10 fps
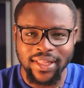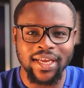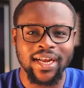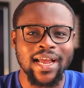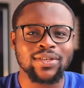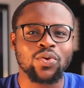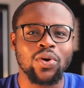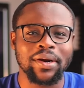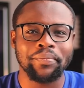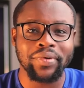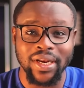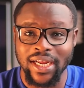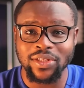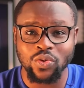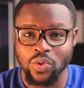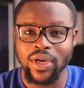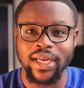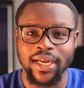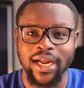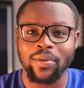The guy scored a brilliant
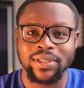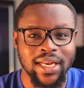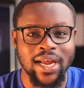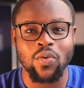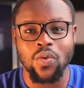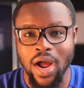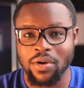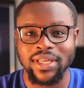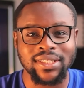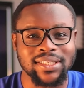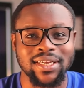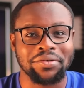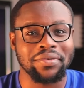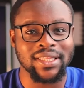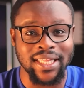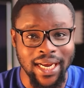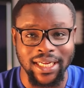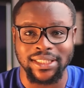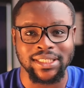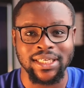goal. Eh? I was like, wow, this is a great
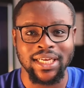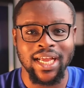talent.